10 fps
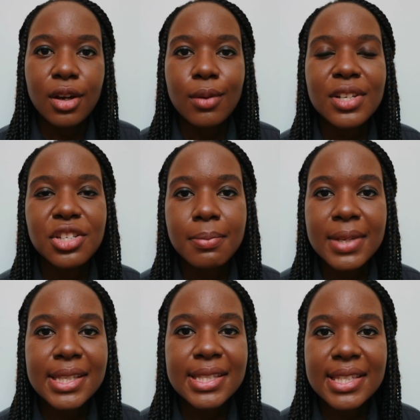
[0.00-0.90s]
which
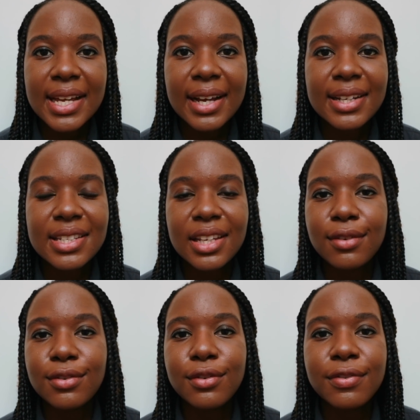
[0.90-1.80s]
means that
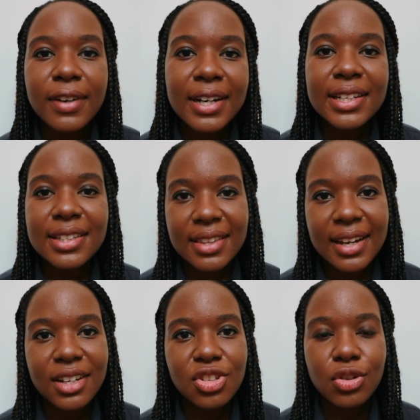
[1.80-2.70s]
if you find
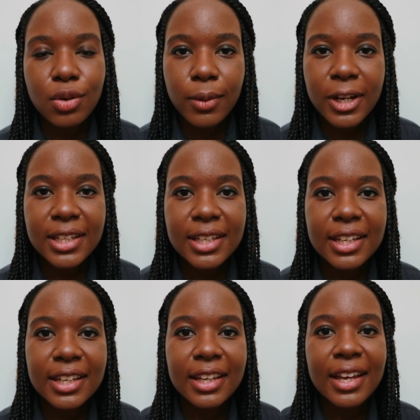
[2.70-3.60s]
that you're
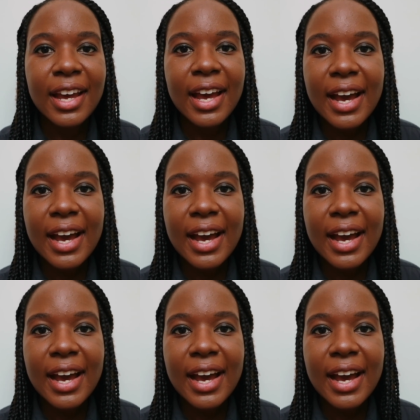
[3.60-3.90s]
working